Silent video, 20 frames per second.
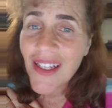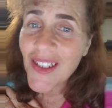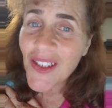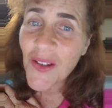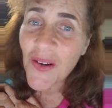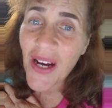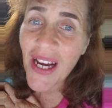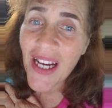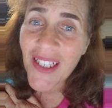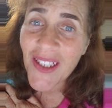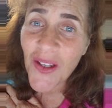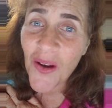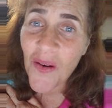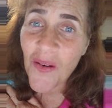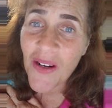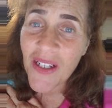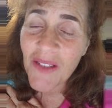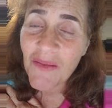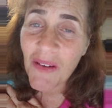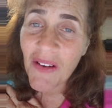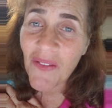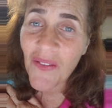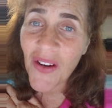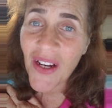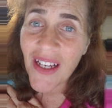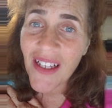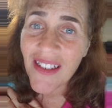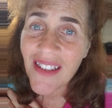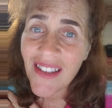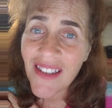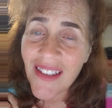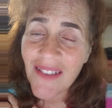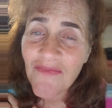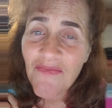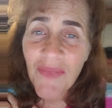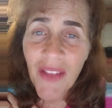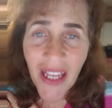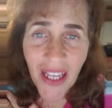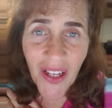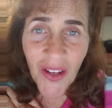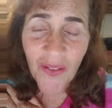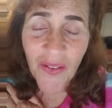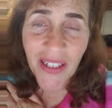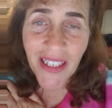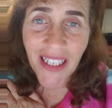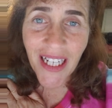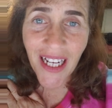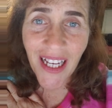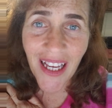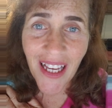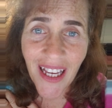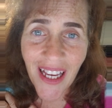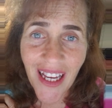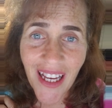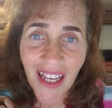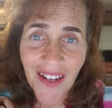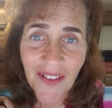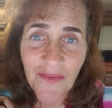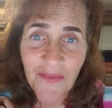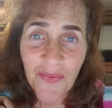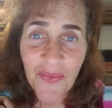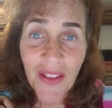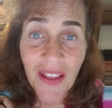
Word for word: So as always, my friends, thank you for checking in.